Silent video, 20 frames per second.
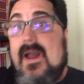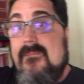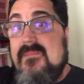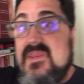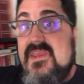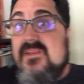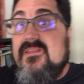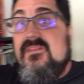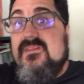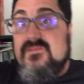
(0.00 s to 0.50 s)
I'm
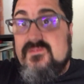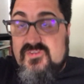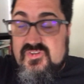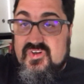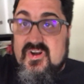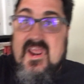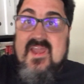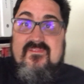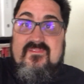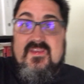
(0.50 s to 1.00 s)
in the
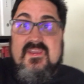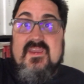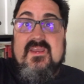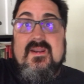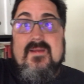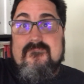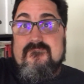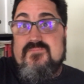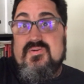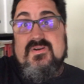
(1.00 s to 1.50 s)
traffic
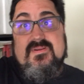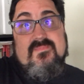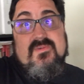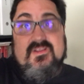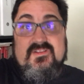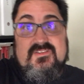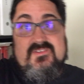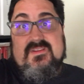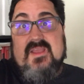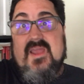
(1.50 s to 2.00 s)
and I'm pretty
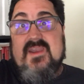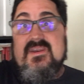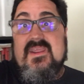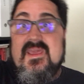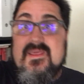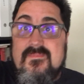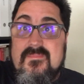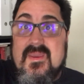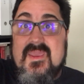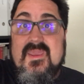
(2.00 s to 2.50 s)
much a
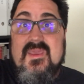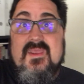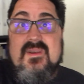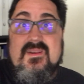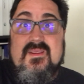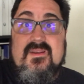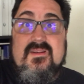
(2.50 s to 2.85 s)
dead man,